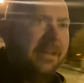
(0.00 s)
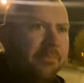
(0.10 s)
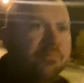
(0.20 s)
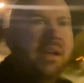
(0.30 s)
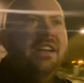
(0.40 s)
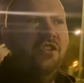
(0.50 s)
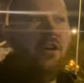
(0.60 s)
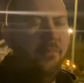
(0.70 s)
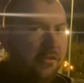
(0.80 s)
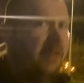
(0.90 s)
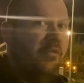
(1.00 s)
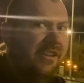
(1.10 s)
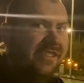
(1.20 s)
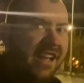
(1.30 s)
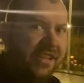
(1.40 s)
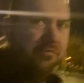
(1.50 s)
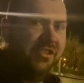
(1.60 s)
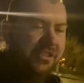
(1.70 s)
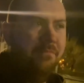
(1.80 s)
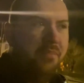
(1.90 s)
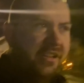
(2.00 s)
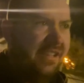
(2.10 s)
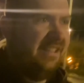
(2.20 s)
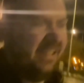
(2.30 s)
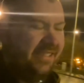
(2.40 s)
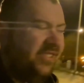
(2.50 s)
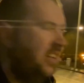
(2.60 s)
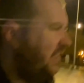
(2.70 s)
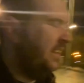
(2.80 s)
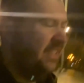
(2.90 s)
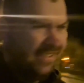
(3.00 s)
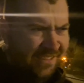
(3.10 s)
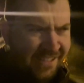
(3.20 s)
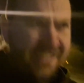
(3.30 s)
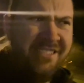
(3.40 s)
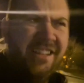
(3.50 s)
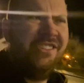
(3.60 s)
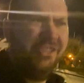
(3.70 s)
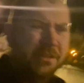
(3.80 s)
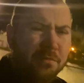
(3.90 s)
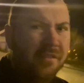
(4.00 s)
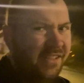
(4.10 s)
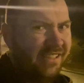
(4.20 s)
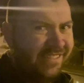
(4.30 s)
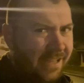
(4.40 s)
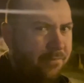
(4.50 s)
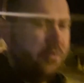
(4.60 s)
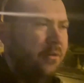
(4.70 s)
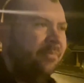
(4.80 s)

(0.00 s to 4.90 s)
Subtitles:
big number, I Wanna Dance With Somebody, that's just a perfect example.